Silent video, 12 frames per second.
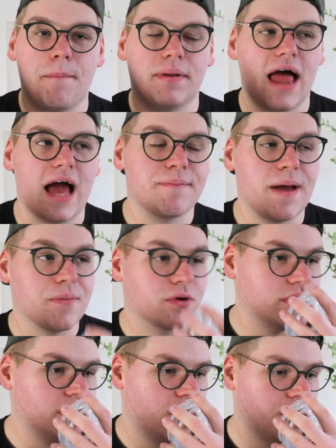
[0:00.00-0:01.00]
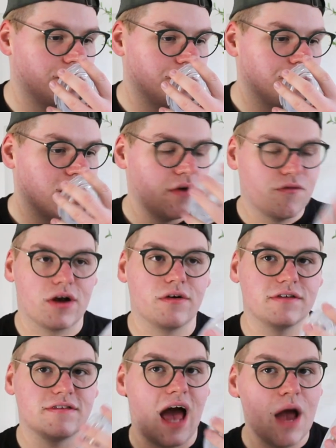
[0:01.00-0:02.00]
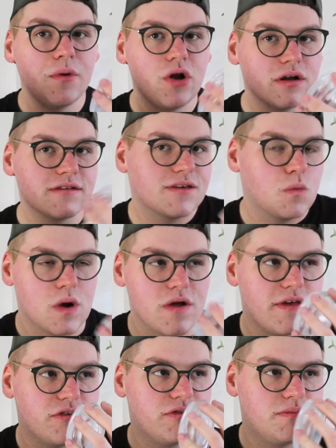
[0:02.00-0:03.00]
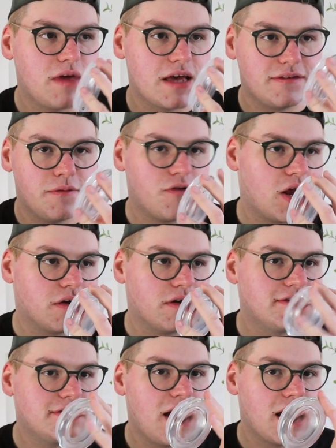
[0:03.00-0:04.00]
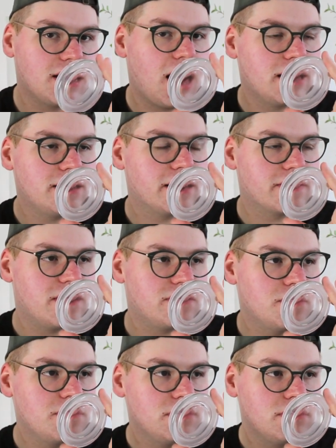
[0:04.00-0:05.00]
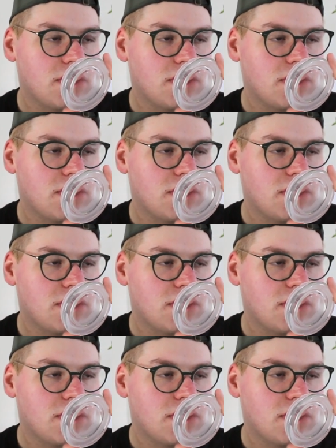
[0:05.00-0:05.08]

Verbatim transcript: black pepper cologne fragrance. I would honestly wear this as a fragrance. I, I like this.